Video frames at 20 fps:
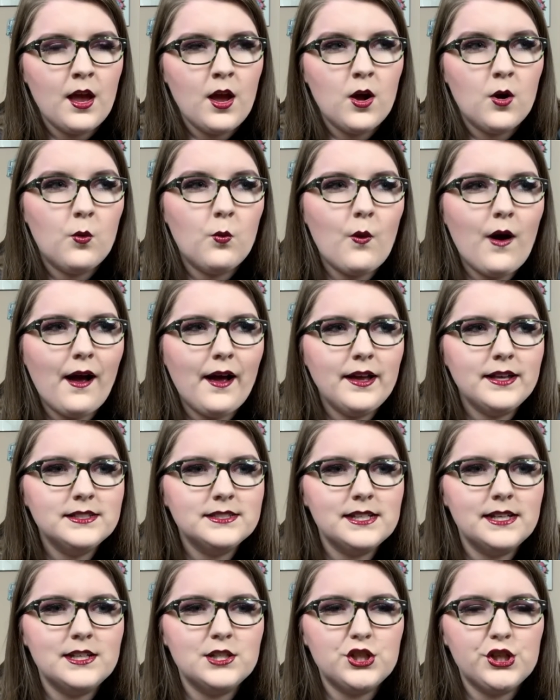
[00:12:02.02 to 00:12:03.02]
Why is
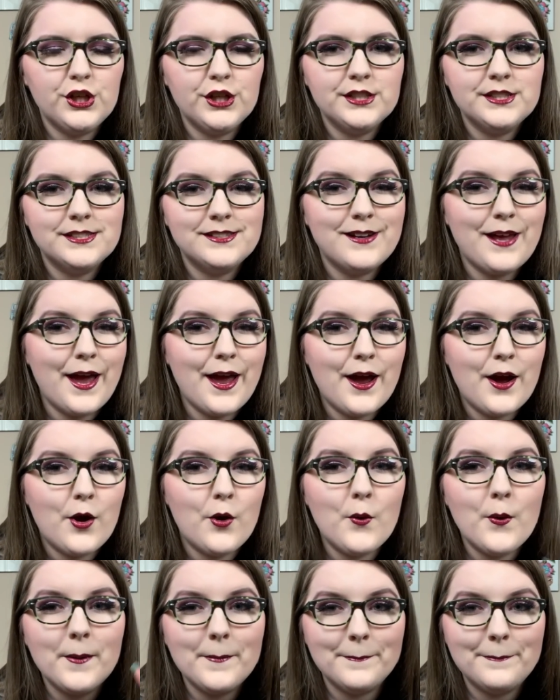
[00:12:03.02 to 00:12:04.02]
it just
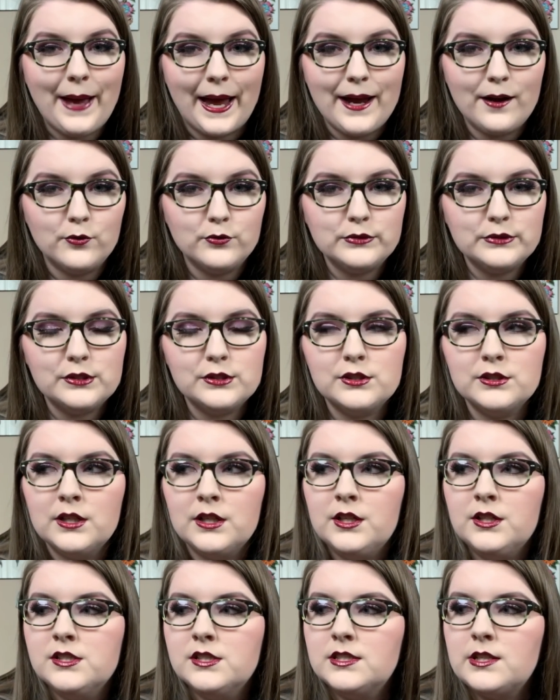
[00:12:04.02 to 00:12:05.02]
now bounced?
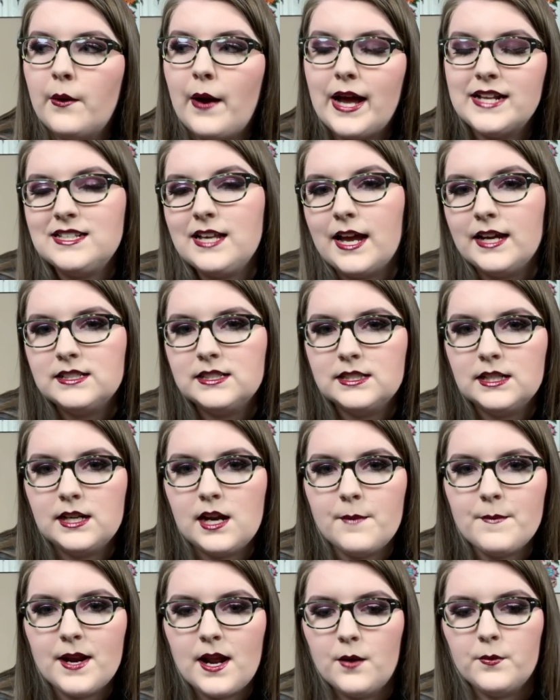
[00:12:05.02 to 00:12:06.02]
So I texted
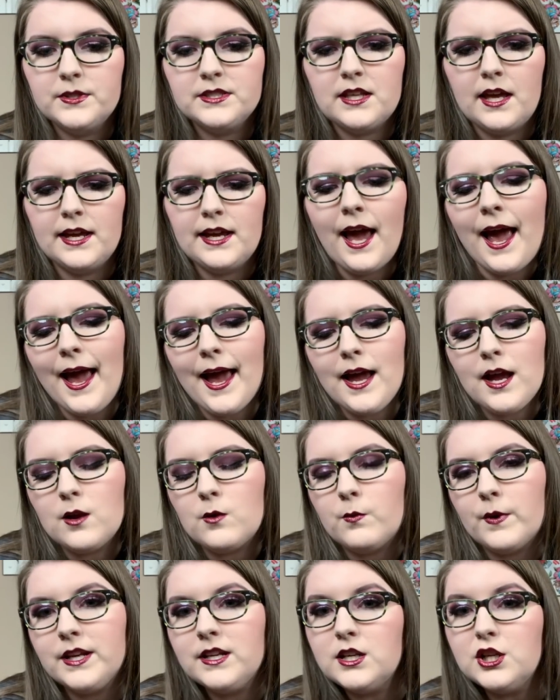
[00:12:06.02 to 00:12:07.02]
him and I was like, hey,
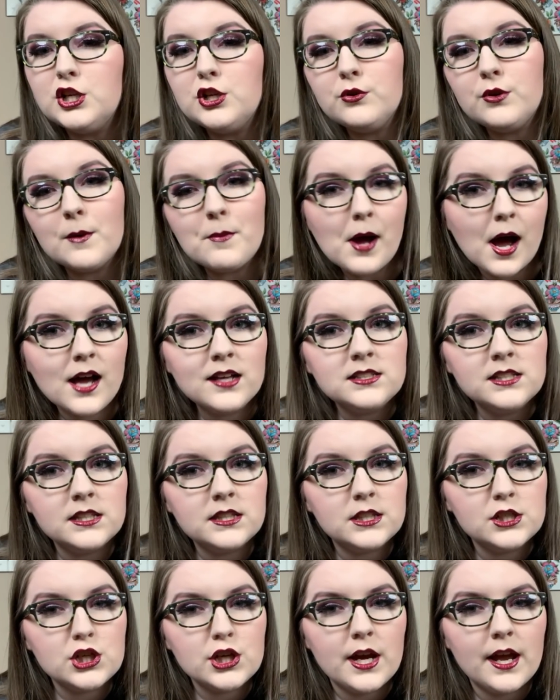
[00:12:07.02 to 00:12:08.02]
when did you deposit
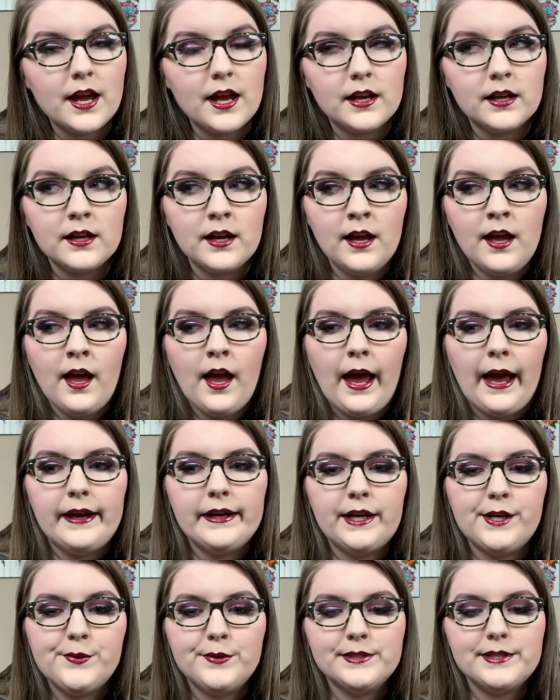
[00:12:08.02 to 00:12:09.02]
the check? And
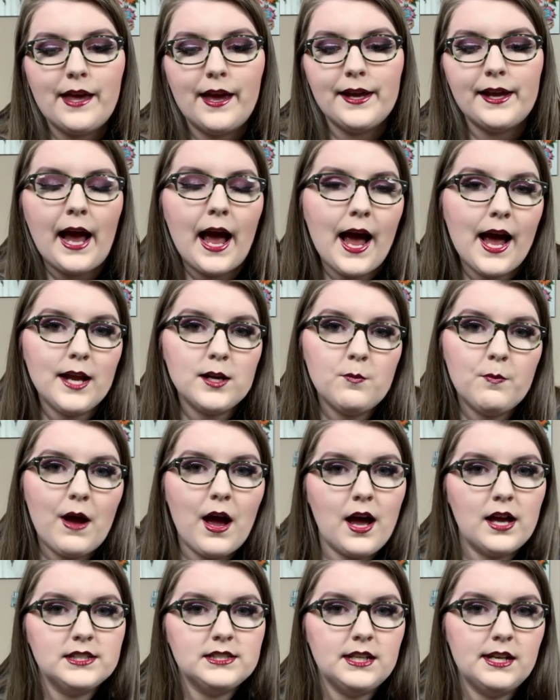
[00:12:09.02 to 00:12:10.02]
he was like, I
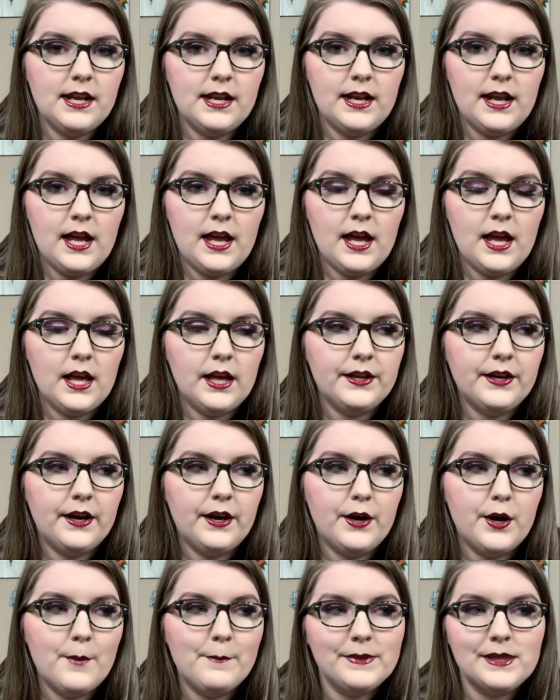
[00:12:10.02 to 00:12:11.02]
deposited it
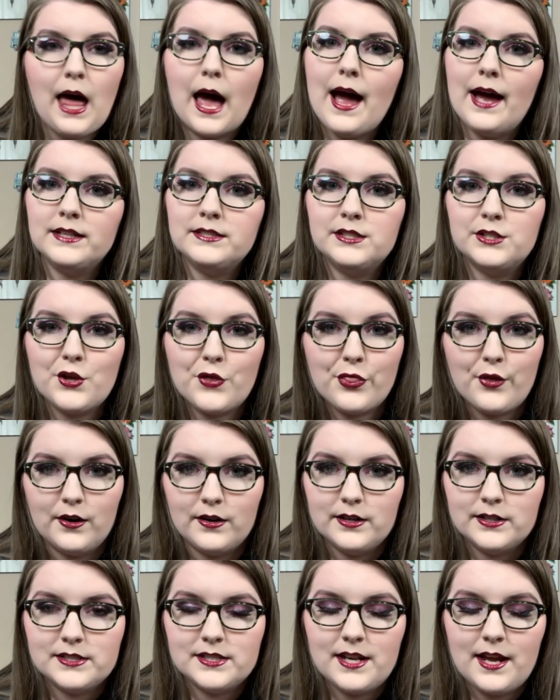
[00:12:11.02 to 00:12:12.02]
last
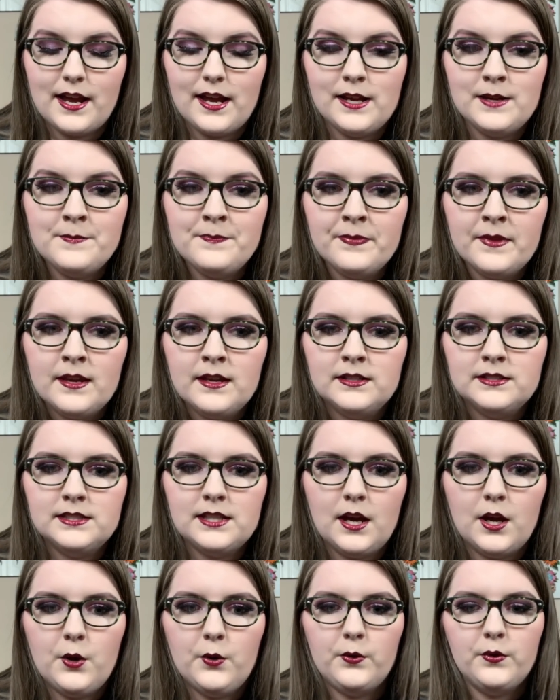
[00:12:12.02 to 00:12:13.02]
Thursday.
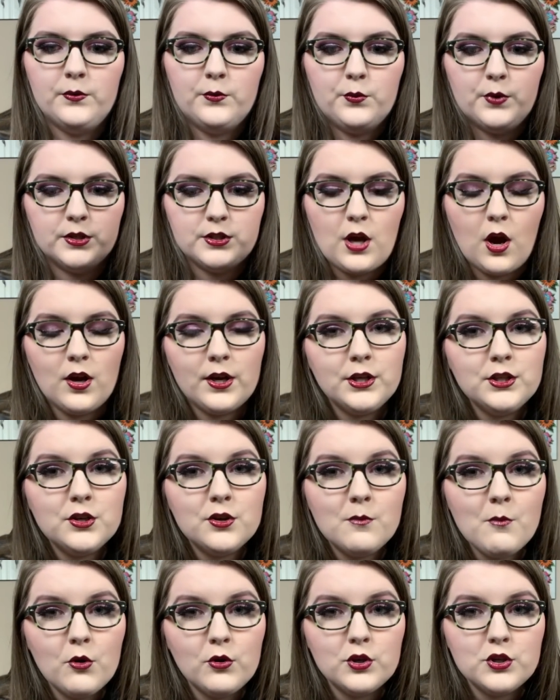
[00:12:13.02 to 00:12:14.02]
So we're talking to
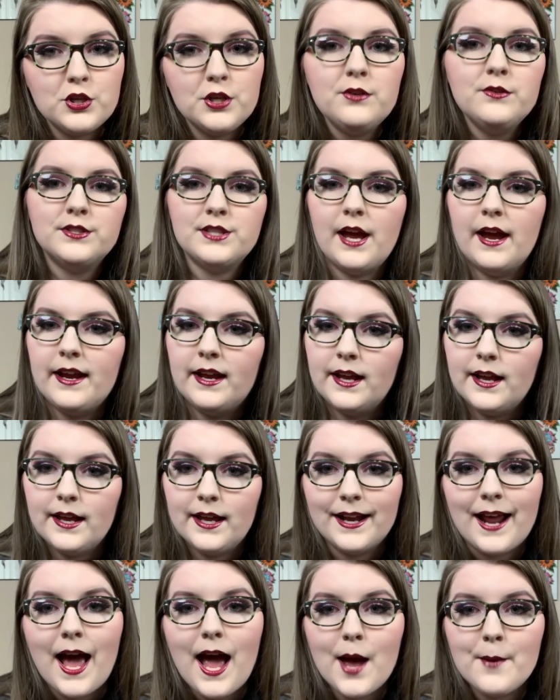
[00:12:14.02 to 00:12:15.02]
him on a Tuesday.
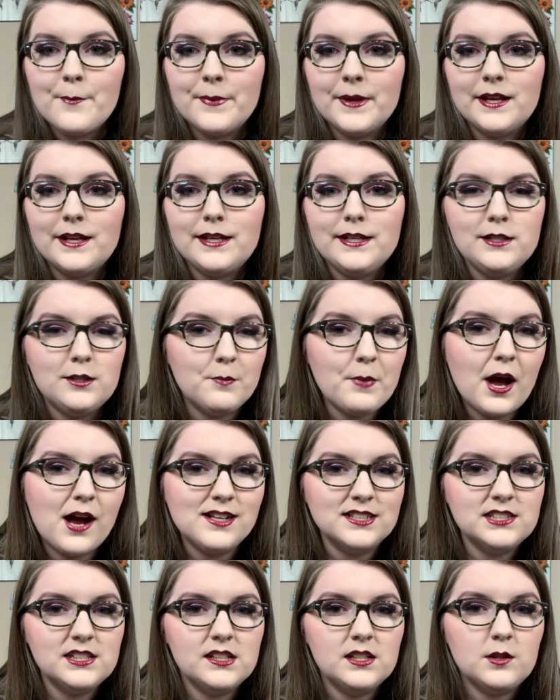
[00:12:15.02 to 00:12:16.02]
It happened. He
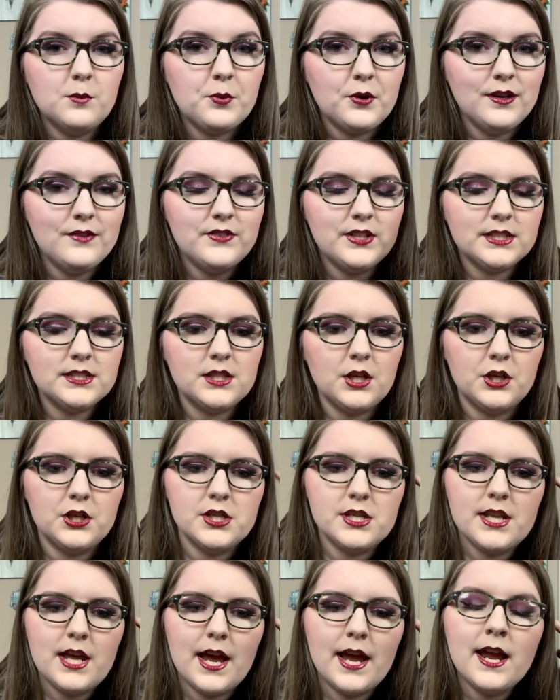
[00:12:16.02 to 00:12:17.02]
deposited the previous
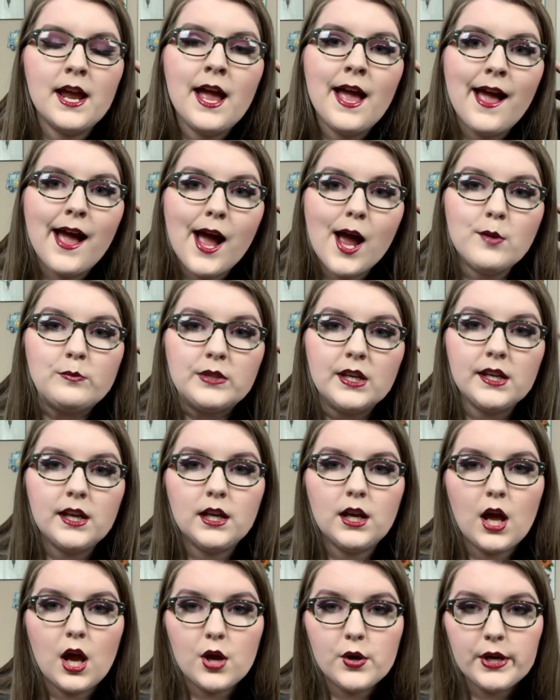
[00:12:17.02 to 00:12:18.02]
Thursday. I'm
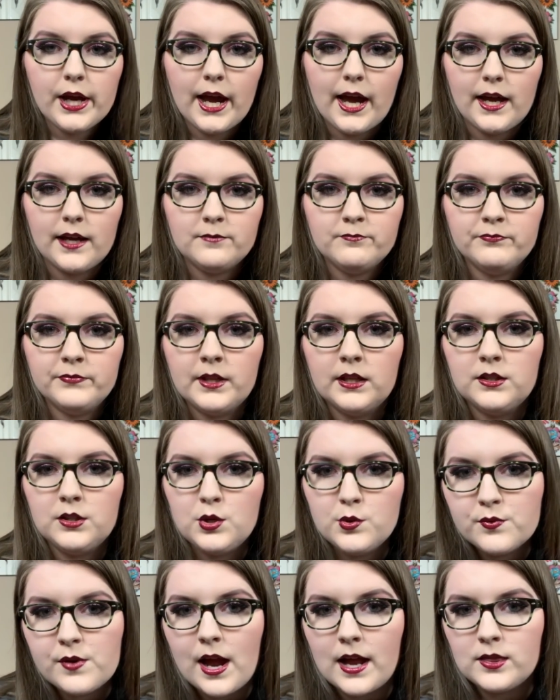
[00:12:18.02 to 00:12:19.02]
thinking, okay,
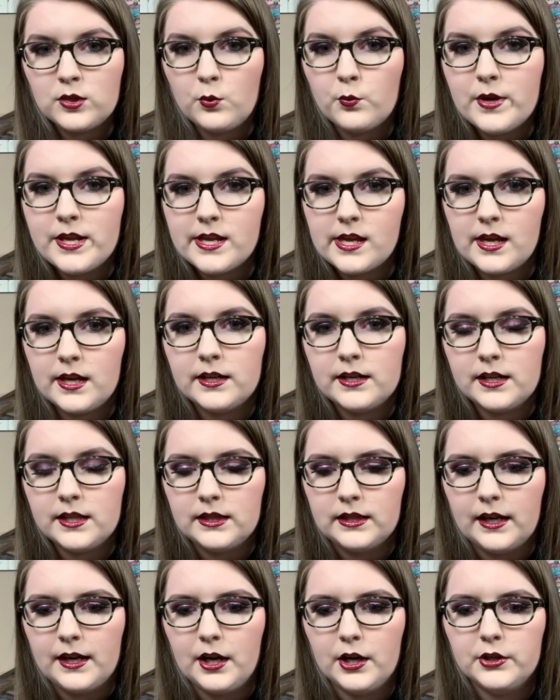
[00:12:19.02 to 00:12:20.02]
you've got the weekend in
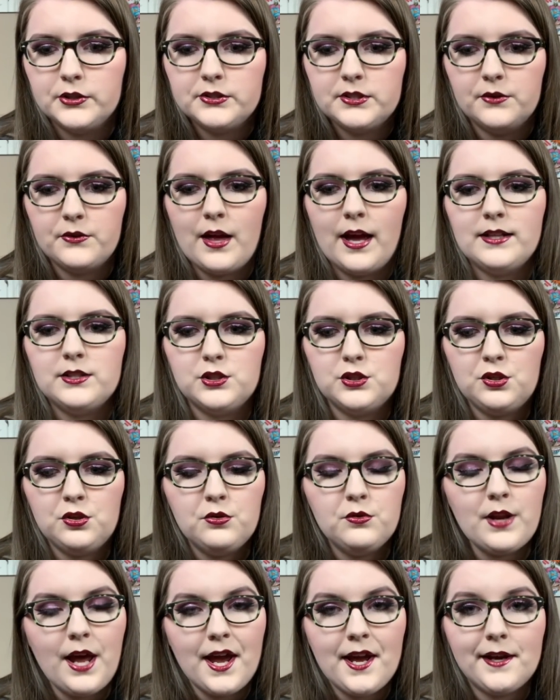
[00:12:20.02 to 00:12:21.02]
there, so that's
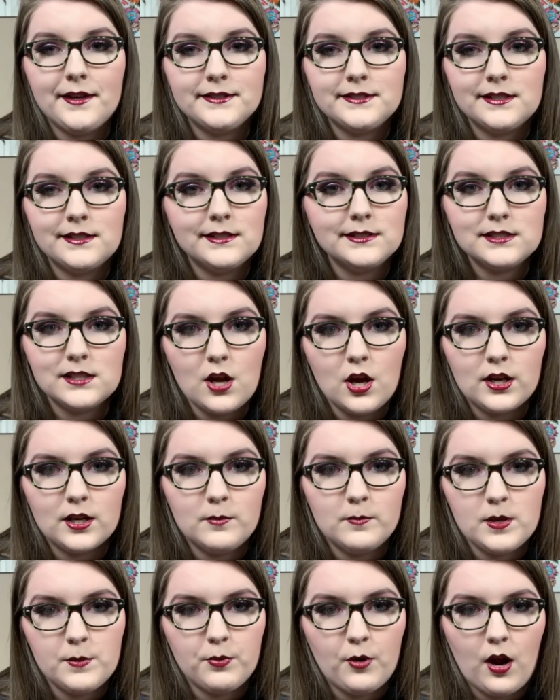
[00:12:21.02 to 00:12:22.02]
2 days that it's not going
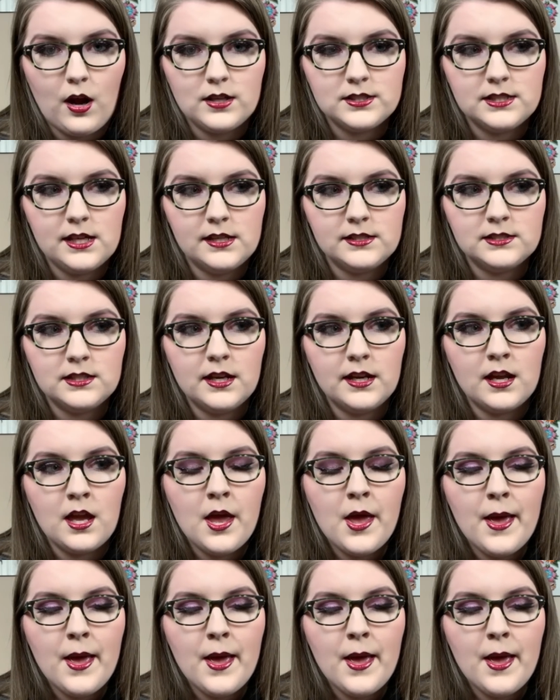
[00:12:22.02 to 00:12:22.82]
to be processing.